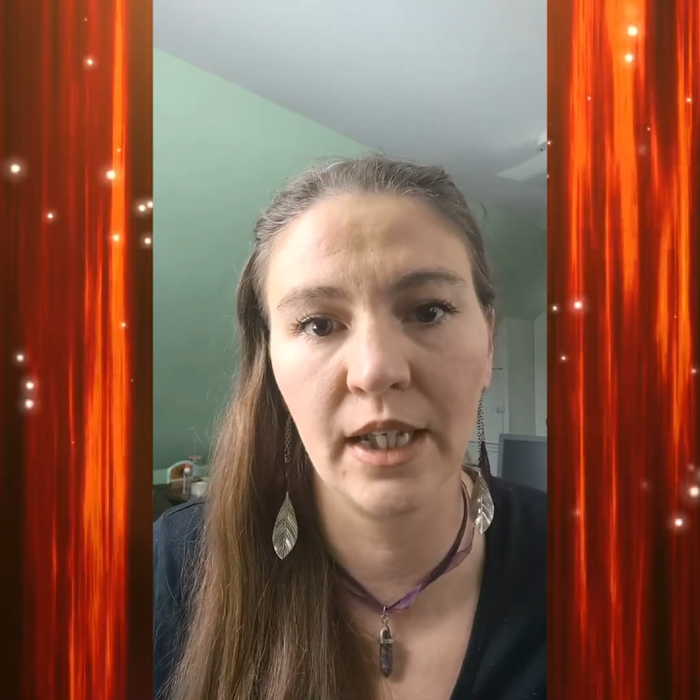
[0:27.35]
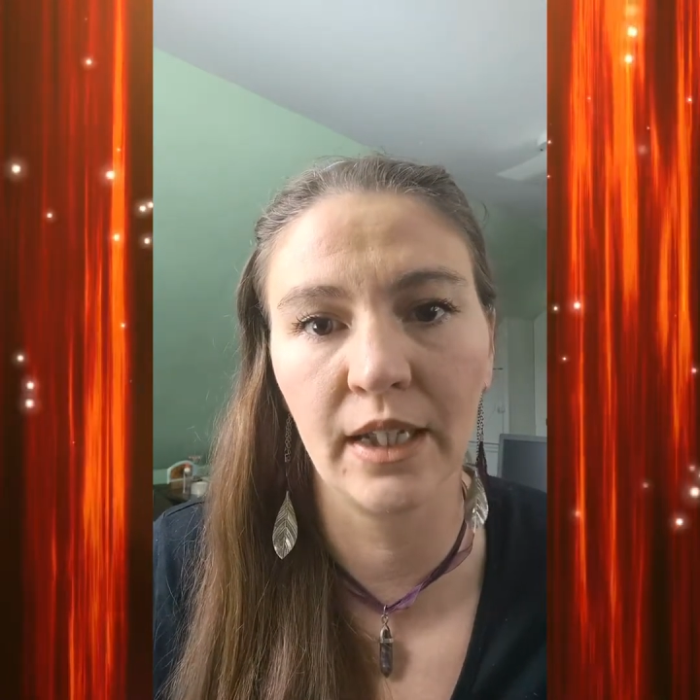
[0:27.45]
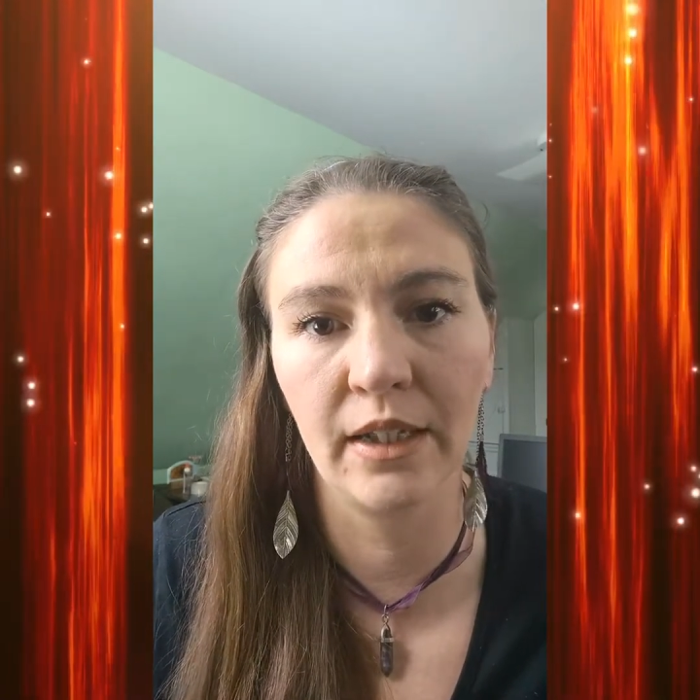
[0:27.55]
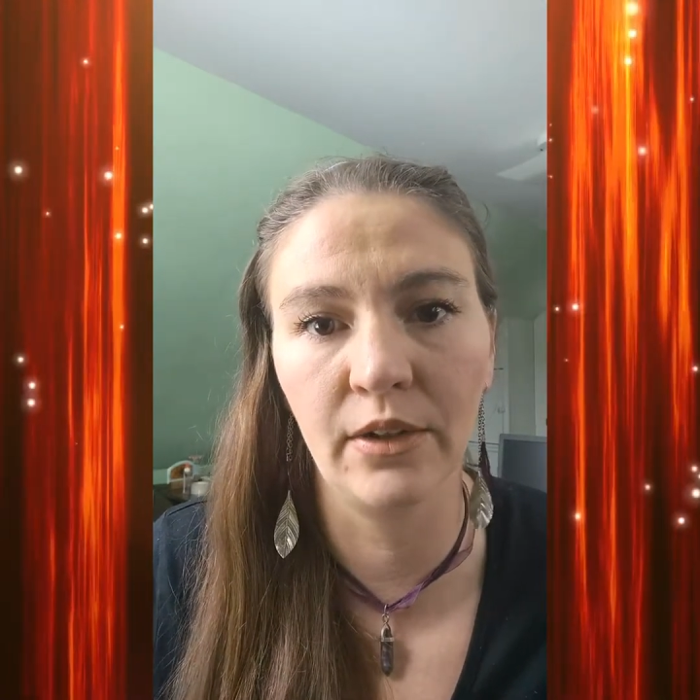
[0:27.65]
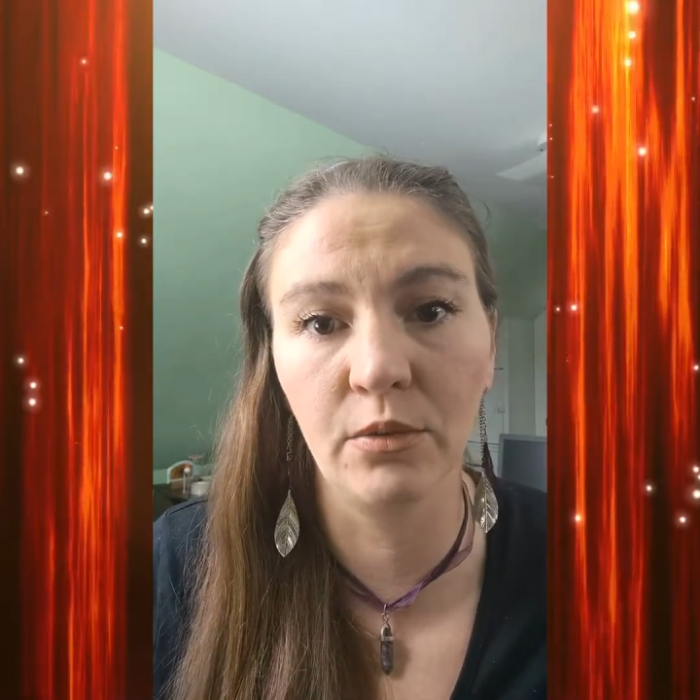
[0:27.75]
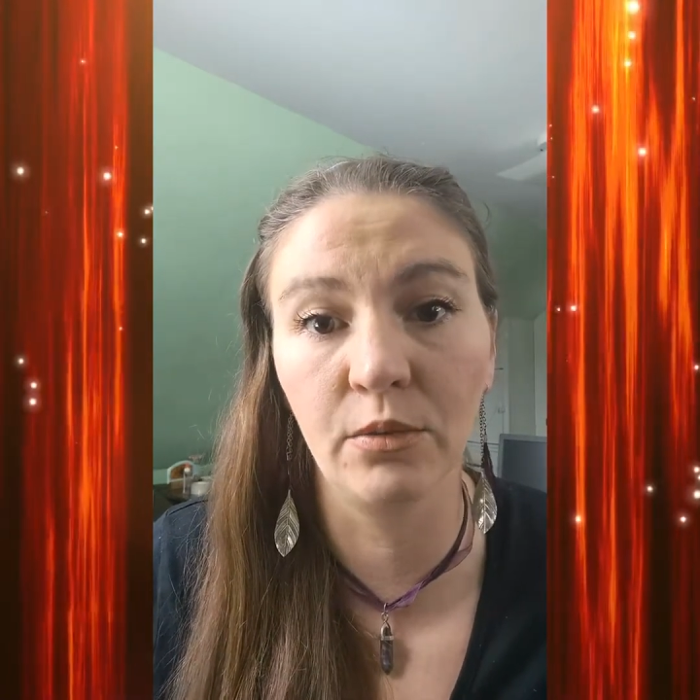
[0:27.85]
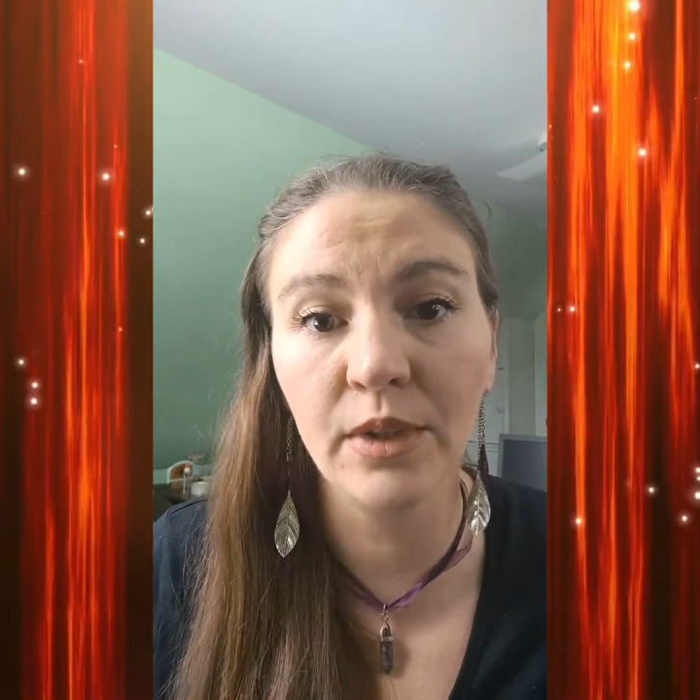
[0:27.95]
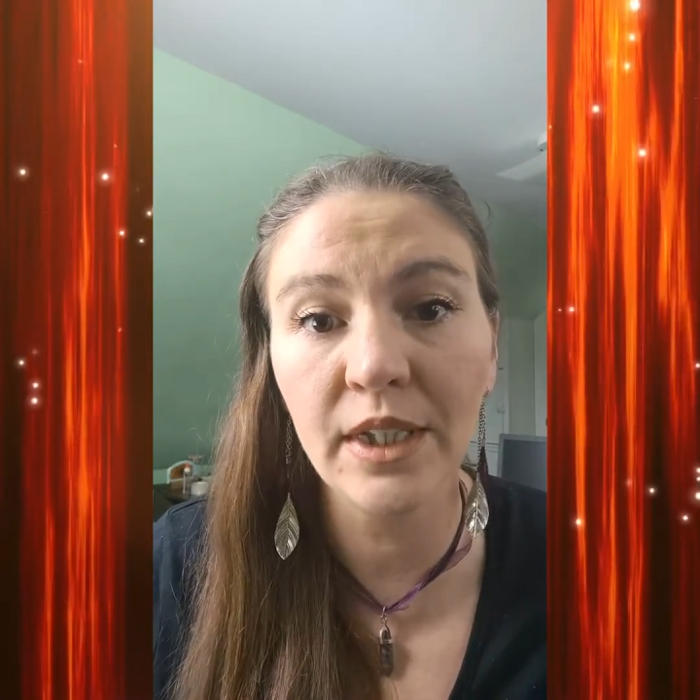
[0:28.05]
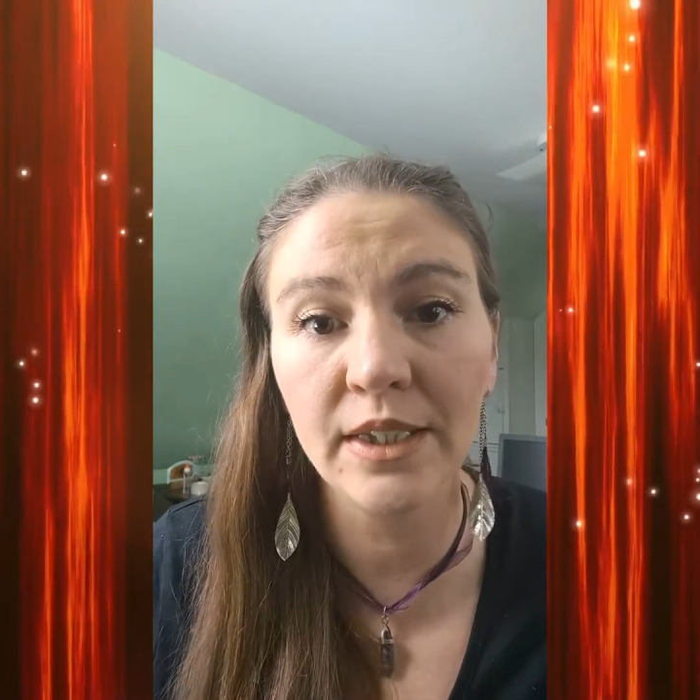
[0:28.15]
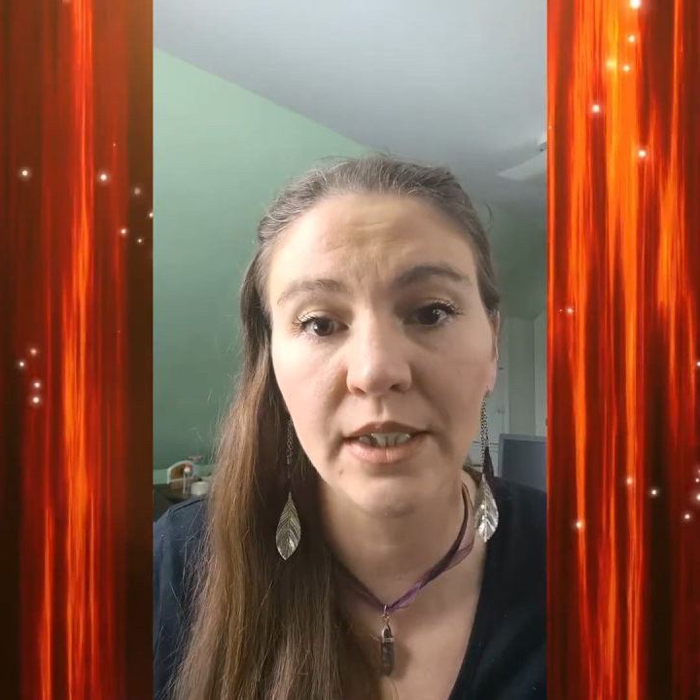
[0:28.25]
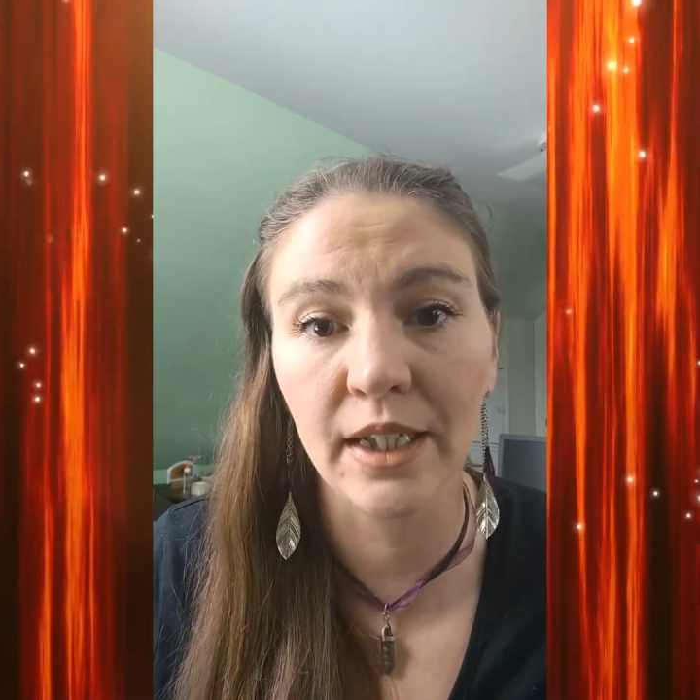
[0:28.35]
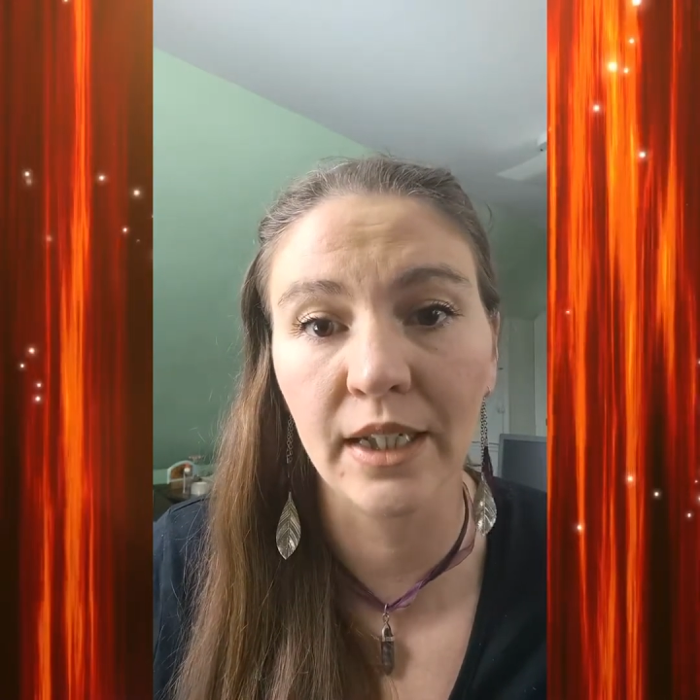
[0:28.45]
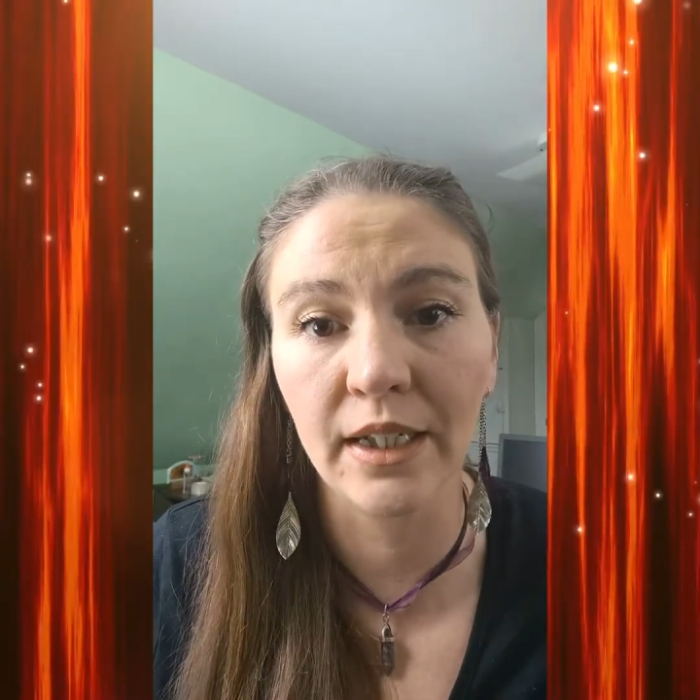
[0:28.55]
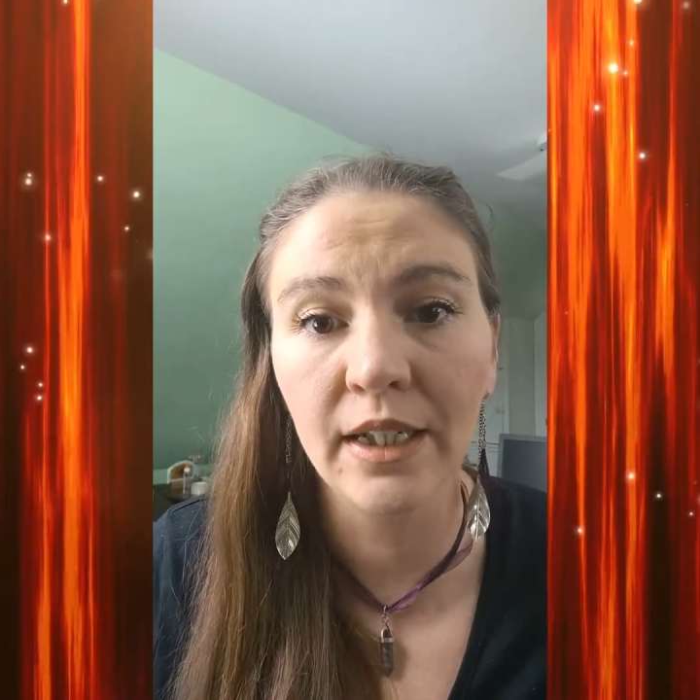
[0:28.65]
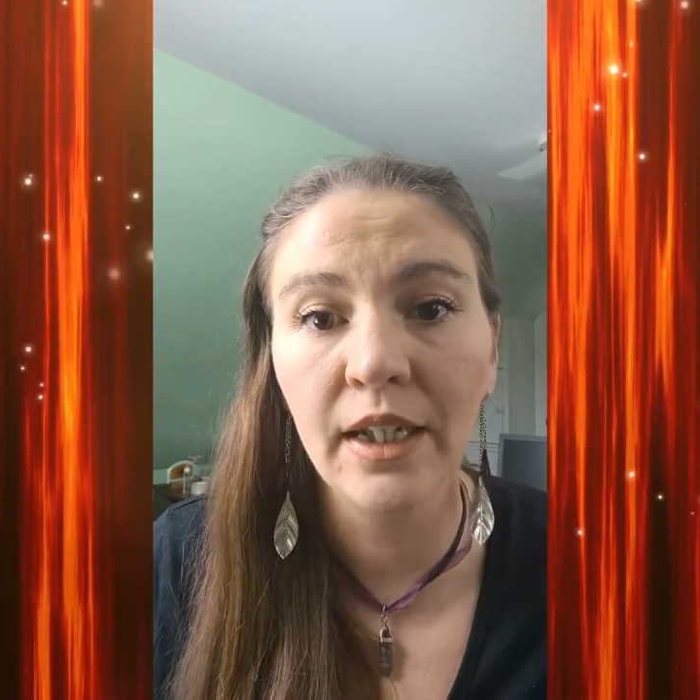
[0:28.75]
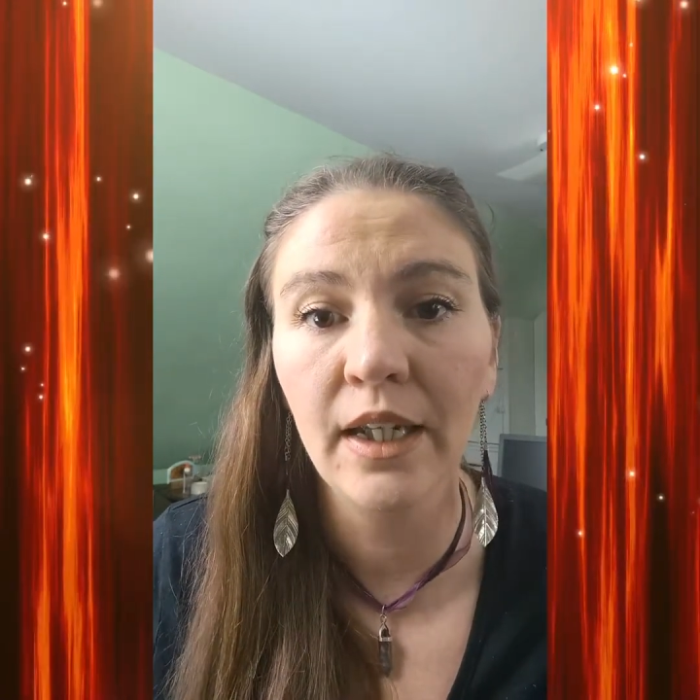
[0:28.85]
and the reason